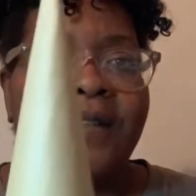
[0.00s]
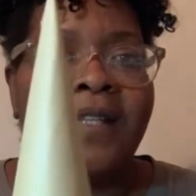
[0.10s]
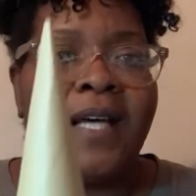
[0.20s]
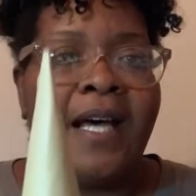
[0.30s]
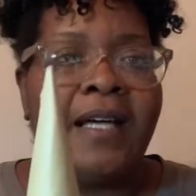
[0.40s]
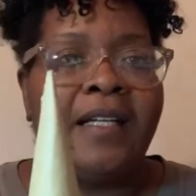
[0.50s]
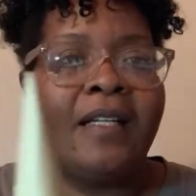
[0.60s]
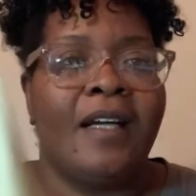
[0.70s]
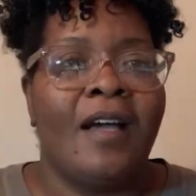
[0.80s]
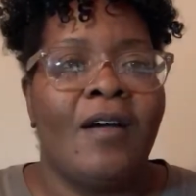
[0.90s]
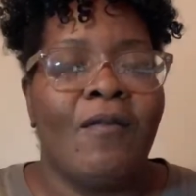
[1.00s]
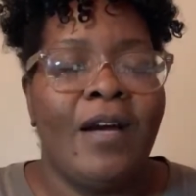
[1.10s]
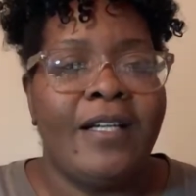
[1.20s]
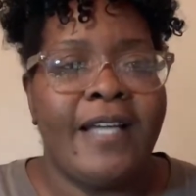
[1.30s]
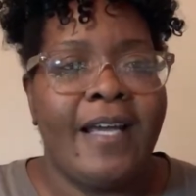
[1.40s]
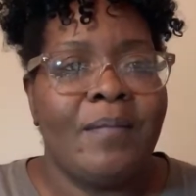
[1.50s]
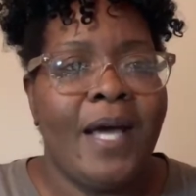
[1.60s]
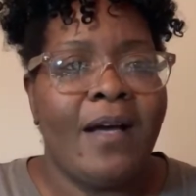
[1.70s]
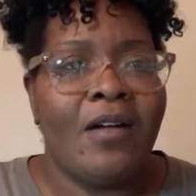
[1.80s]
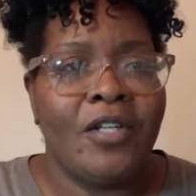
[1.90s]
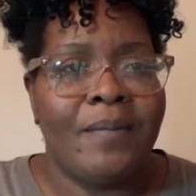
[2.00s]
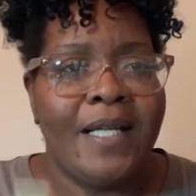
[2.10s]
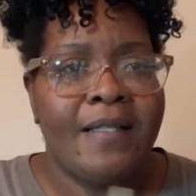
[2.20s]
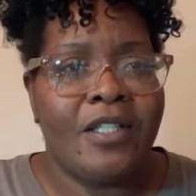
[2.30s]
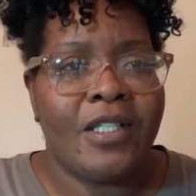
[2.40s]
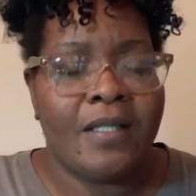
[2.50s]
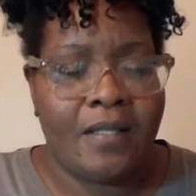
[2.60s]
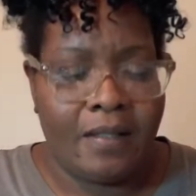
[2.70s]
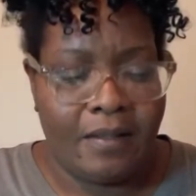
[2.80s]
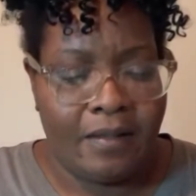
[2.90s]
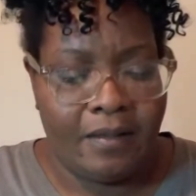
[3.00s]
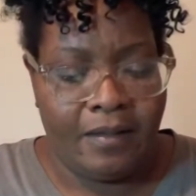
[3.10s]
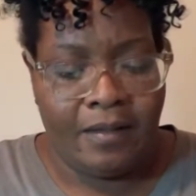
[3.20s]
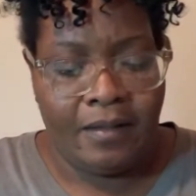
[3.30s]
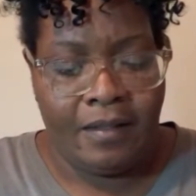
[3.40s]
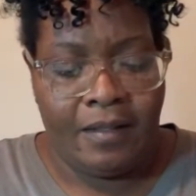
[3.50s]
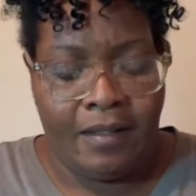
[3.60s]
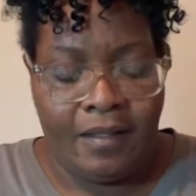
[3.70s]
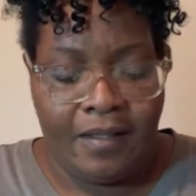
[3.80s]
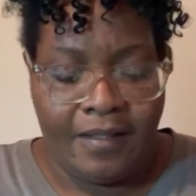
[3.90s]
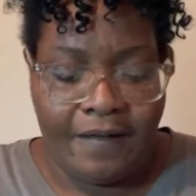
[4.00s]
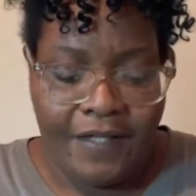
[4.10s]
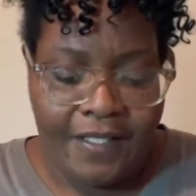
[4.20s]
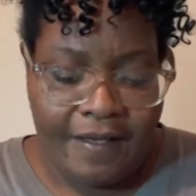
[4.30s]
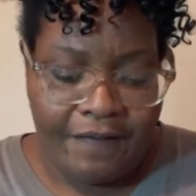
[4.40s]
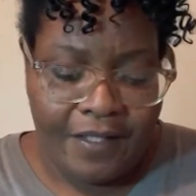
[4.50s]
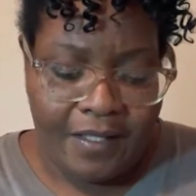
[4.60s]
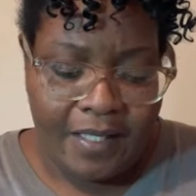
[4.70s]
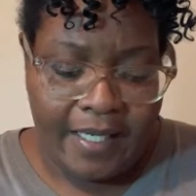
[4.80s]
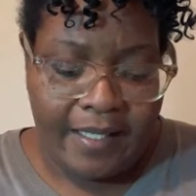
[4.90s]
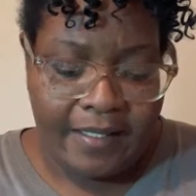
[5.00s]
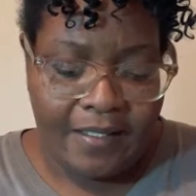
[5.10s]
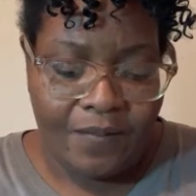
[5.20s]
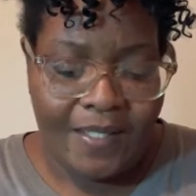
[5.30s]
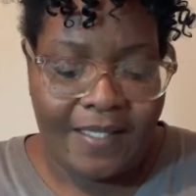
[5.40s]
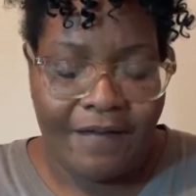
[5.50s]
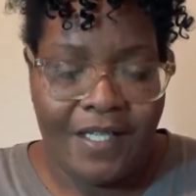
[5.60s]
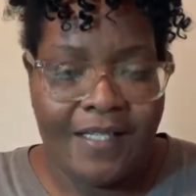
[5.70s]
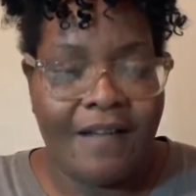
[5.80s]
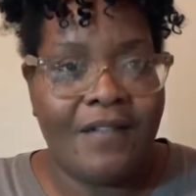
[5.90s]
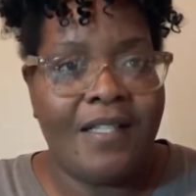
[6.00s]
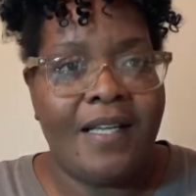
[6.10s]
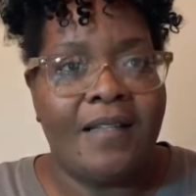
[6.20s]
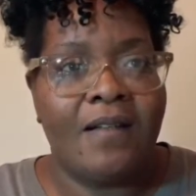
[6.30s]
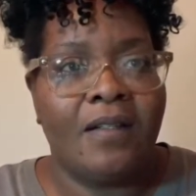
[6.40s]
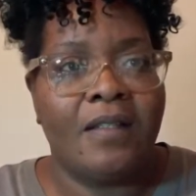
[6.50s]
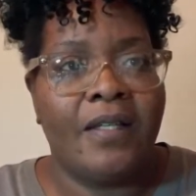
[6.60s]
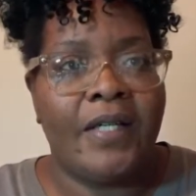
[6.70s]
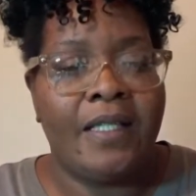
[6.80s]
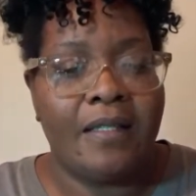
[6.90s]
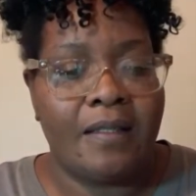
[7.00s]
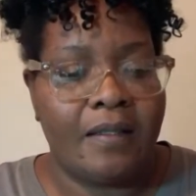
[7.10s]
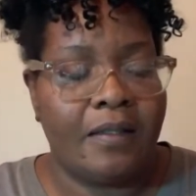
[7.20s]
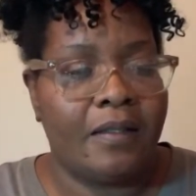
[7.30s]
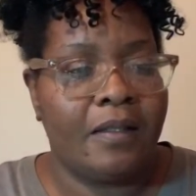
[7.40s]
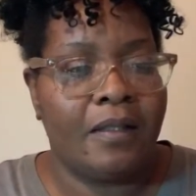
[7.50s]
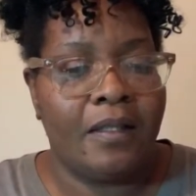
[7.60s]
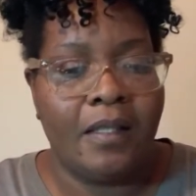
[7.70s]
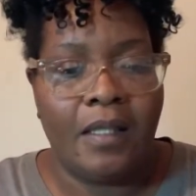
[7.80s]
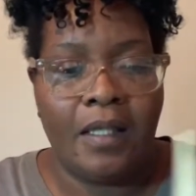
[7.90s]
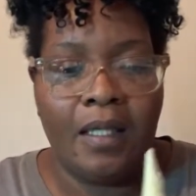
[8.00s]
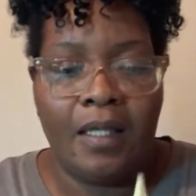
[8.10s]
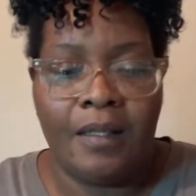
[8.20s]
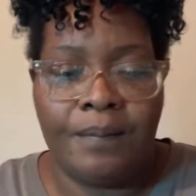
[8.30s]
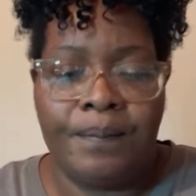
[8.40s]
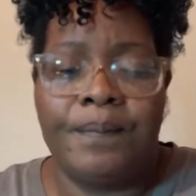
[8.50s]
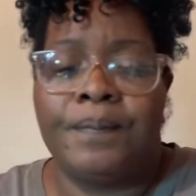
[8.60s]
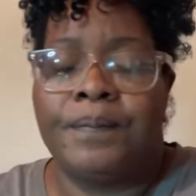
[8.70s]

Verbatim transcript: with that. Why are you taking back all your messages? 77, I think this was 77 cents on clearance. Um,